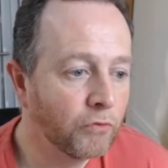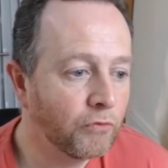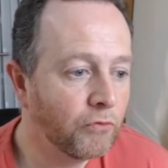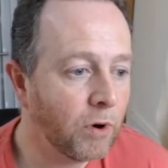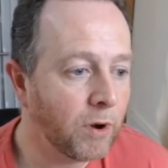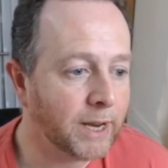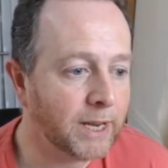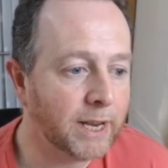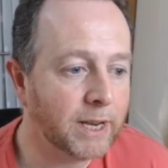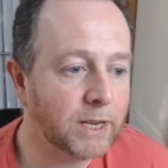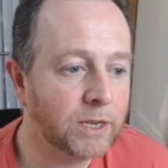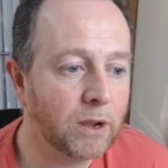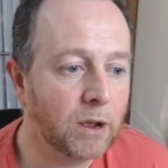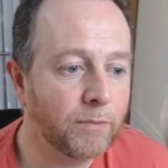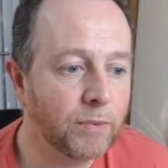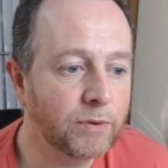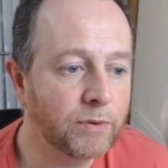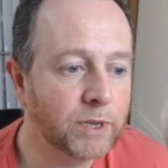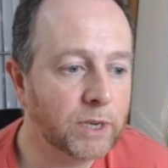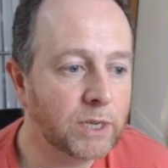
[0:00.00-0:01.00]
Right,
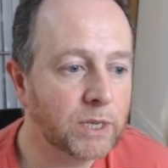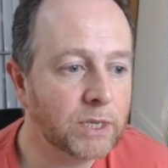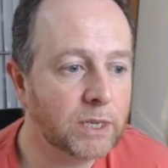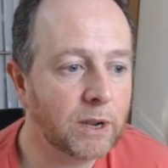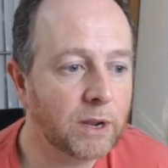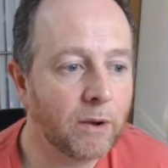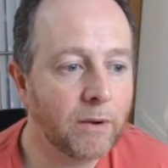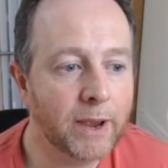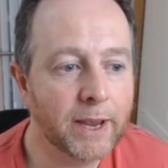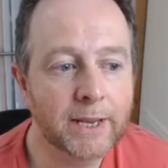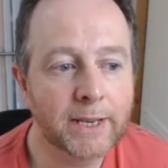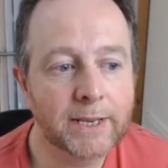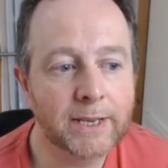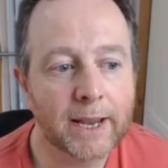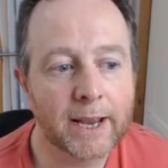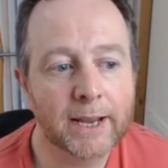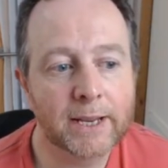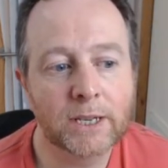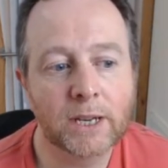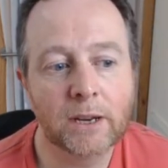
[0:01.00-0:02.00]
examples of
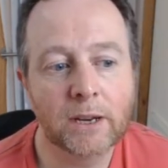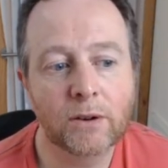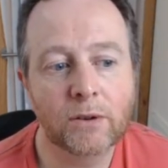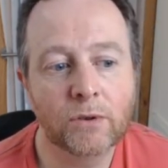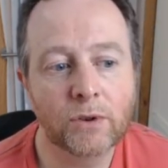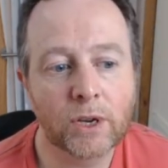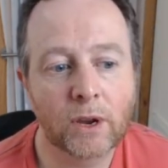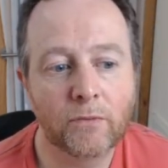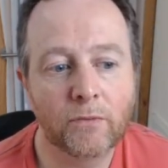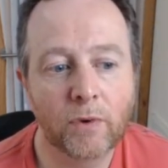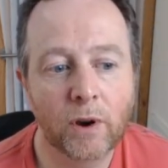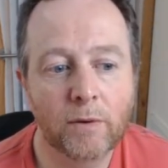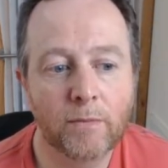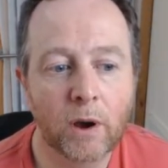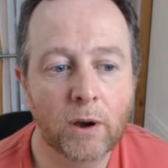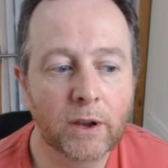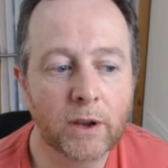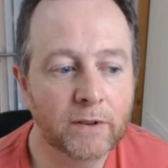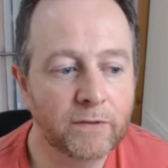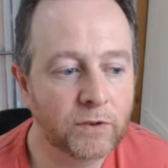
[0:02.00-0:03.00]
signs and signals and road
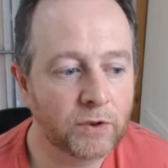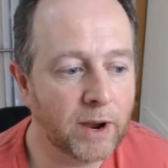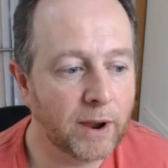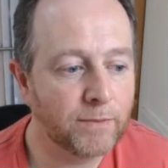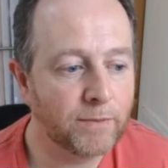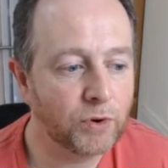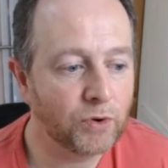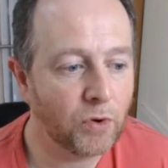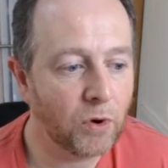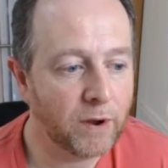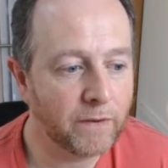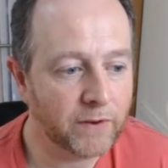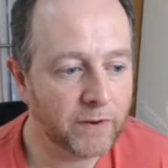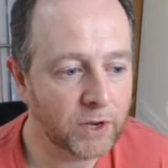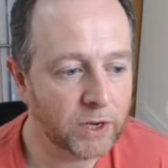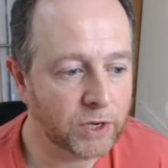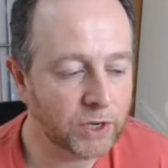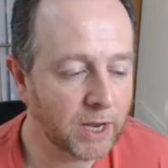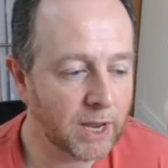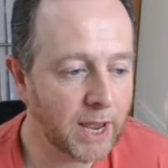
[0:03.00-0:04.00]
markings for tram
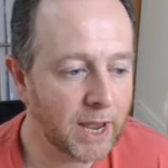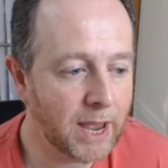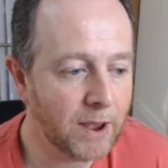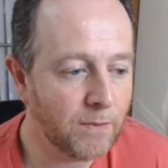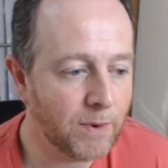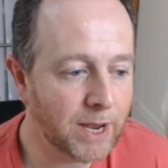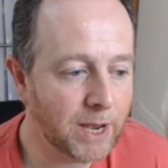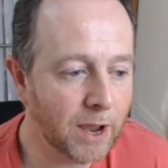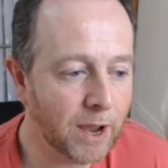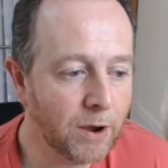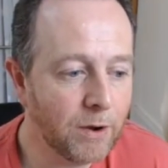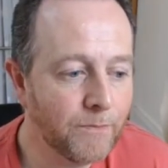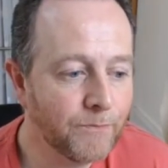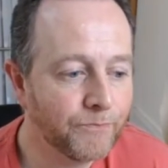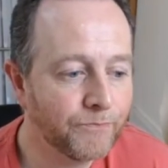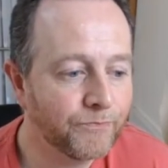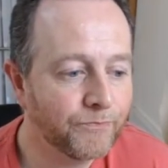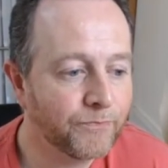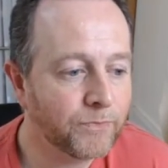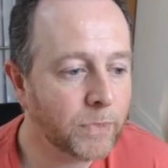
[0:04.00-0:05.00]
drivers. Here we go.
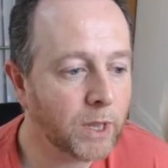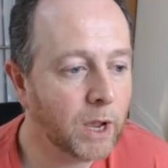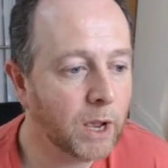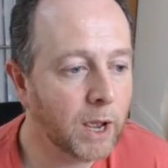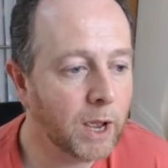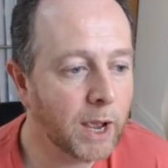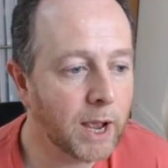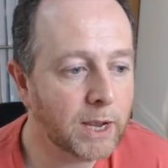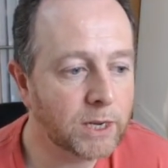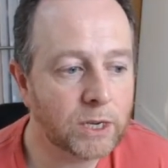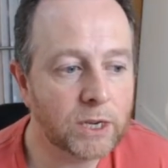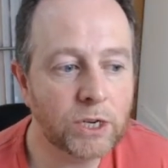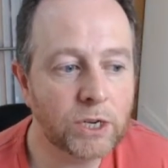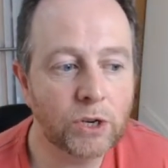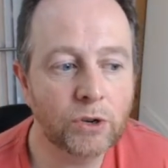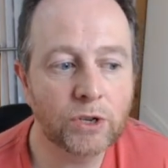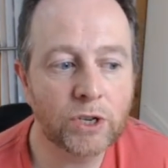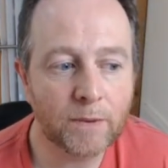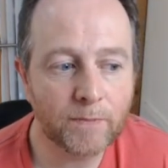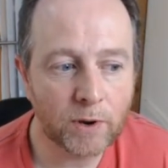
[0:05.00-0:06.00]
So
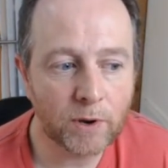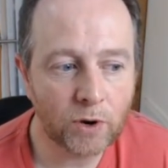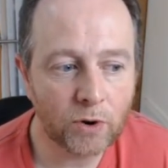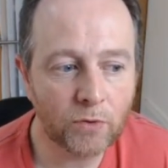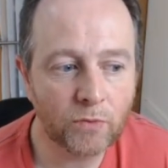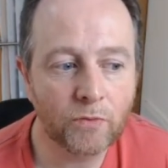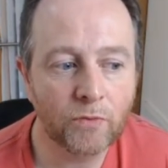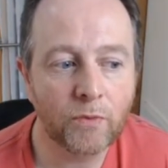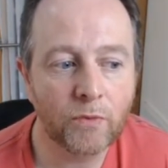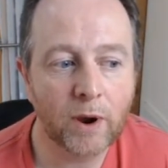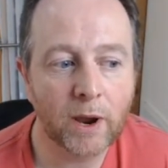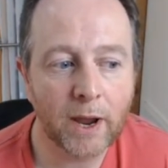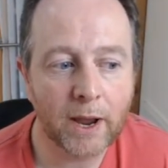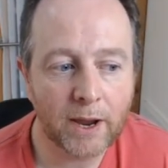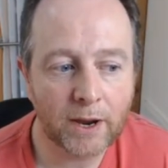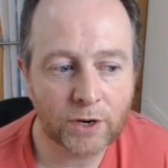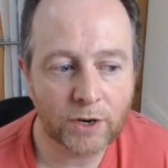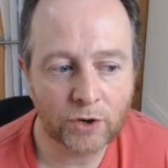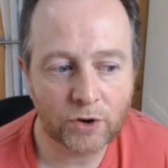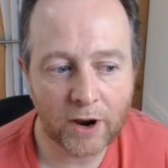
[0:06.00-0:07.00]
these are your typical
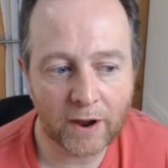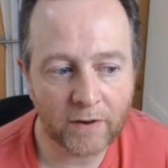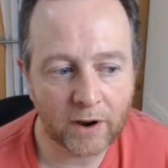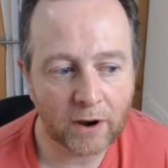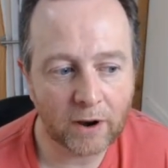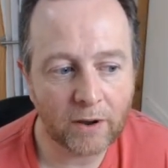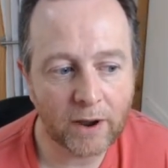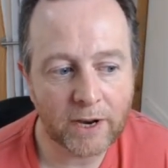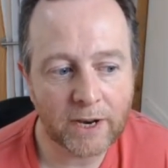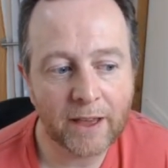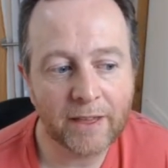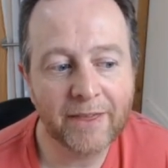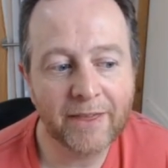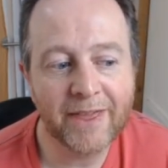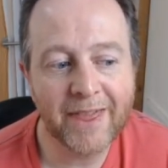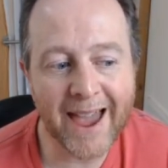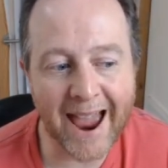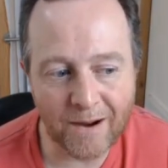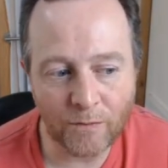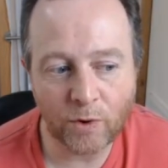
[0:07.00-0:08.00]
traffic light.
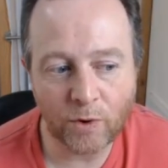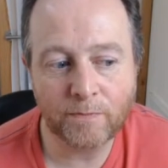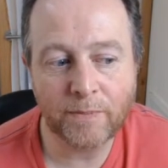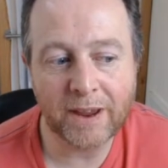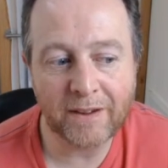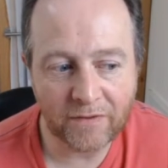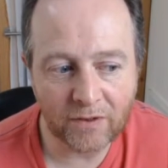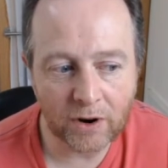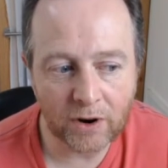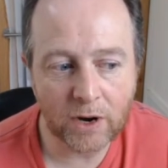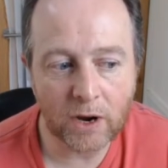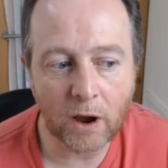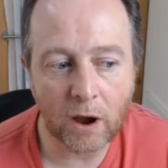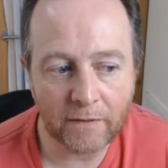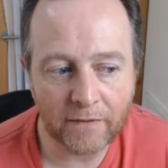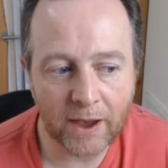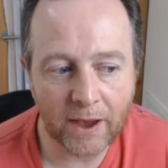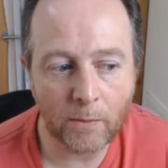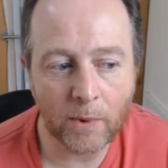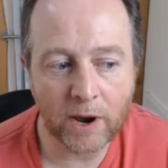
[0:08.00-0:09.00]
That would be for a
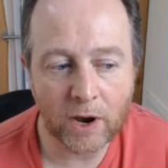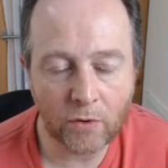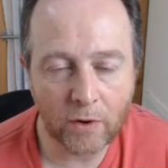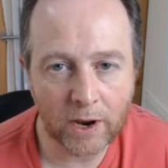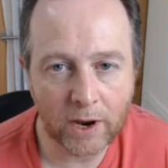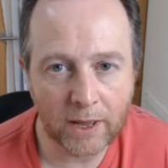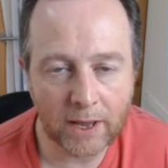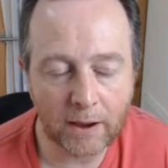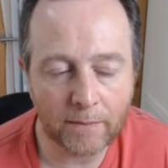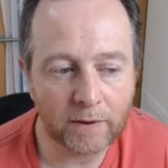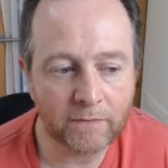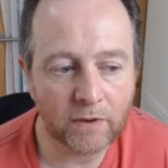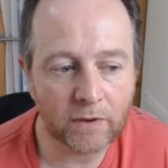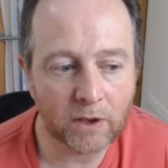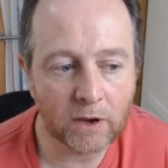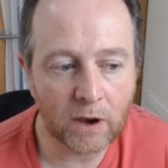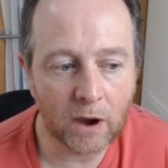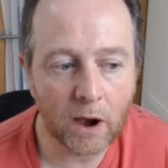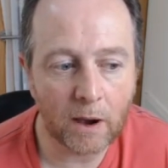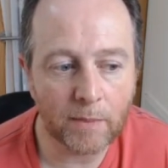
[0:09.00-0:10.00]
car. If that went green, that would be for
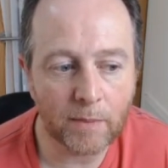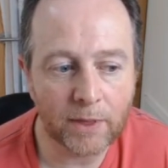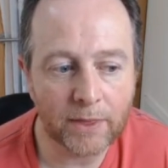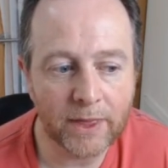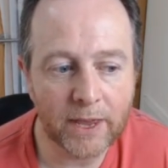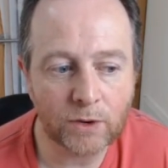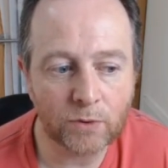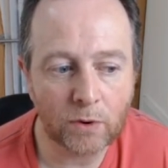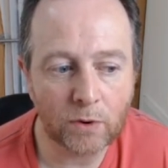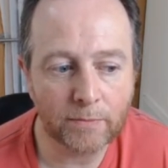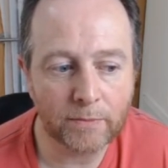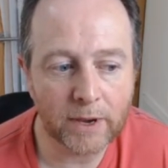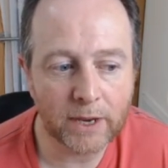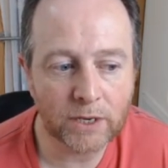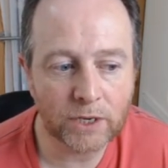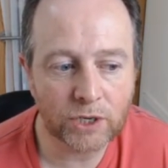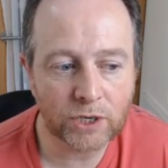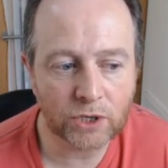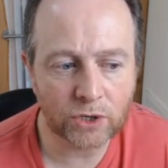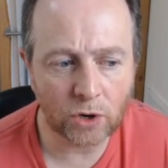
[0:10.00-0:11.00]
the car, but this one
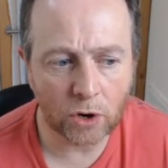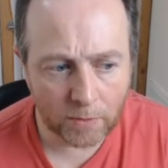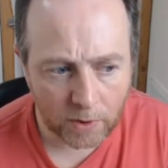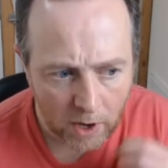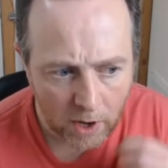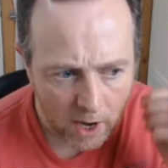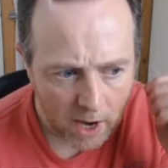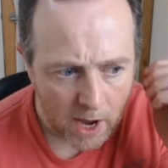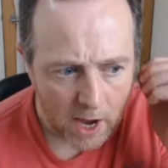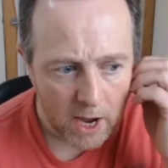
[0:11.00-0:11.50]
means stop.